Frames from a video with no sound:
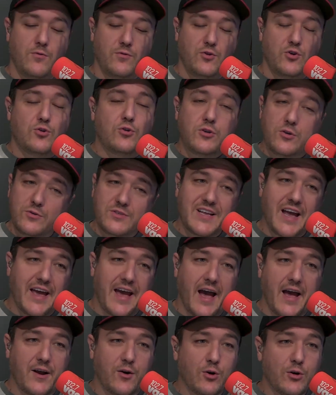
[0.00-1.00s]
you used
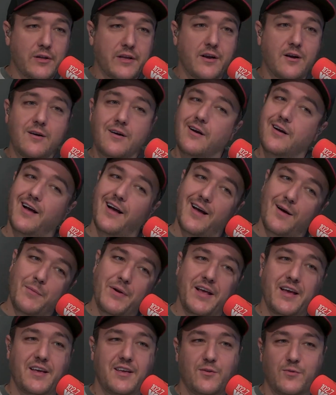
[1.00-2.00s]
AI earlier. I'm
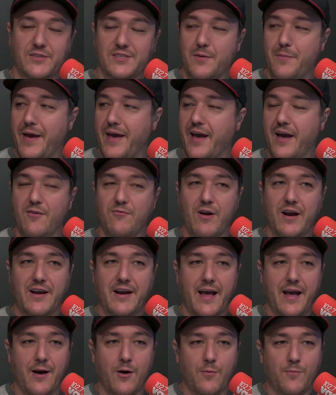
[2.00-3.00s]
going to hit you with some AI right
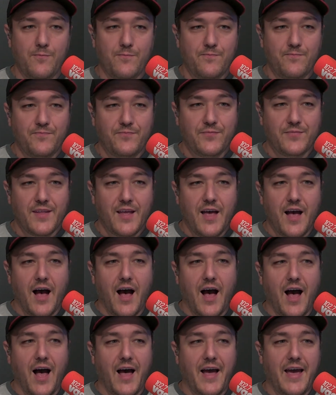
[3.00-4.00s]
now. Okay.
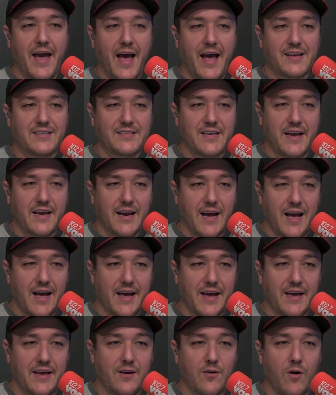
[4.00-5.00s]
I asked
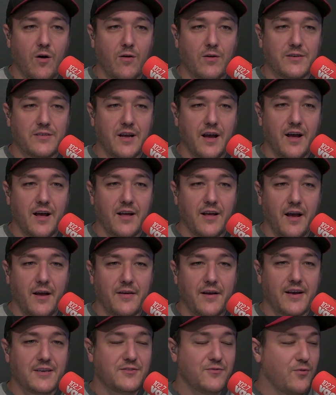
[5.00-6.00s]
AI. I
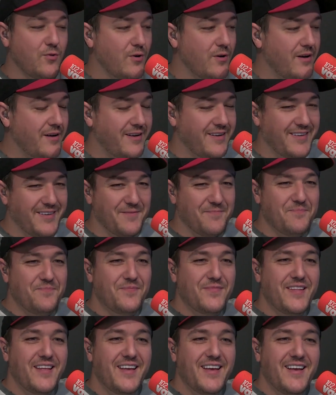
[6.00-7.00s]
asked for,
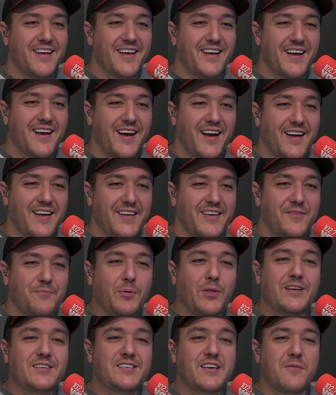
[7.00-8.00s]

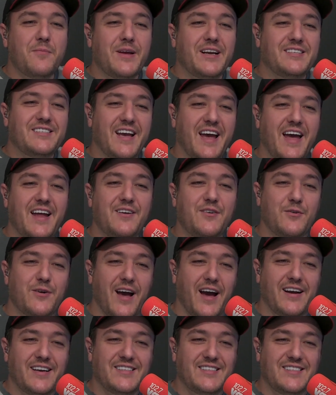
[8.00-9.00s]
please give me 10
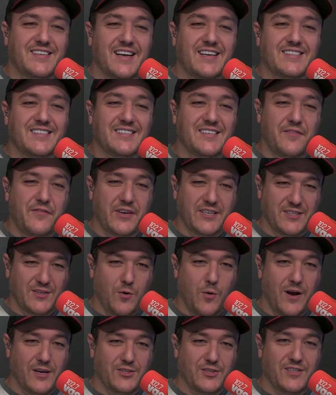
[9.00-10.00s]
United States civics
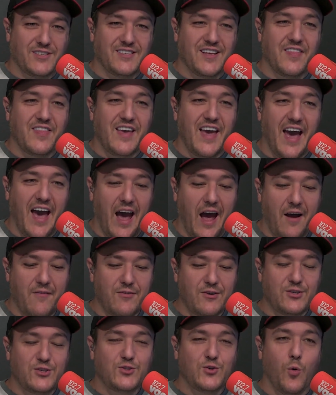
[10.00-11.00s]
questions that the
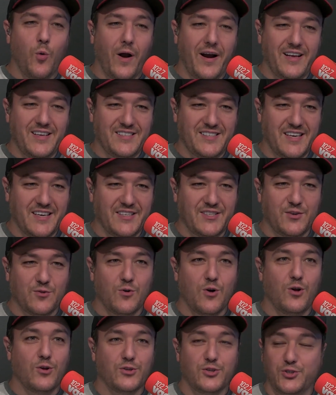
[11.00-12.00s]
average
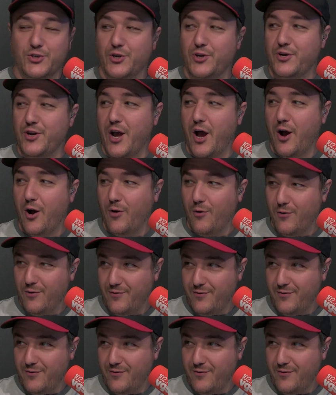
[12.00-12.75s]
26-year-old should know.